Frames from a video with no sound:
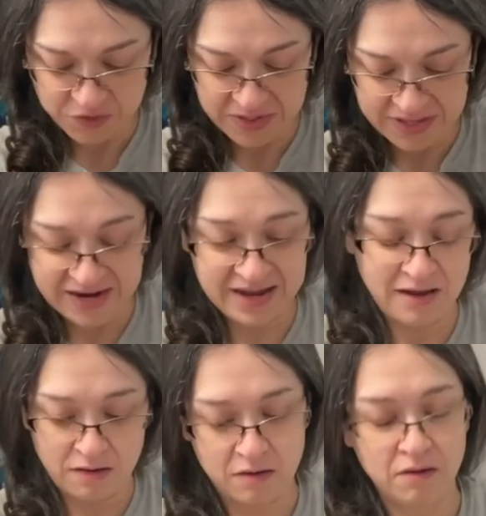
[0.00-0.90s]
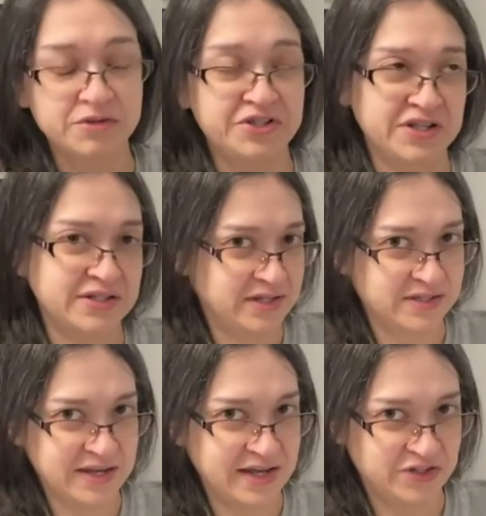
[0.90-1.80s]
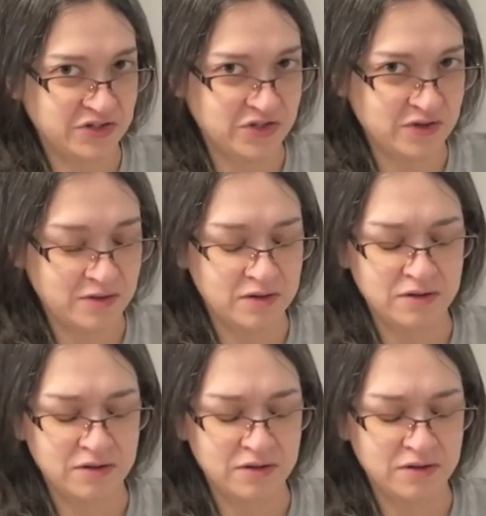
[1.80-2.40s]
one that I just saw.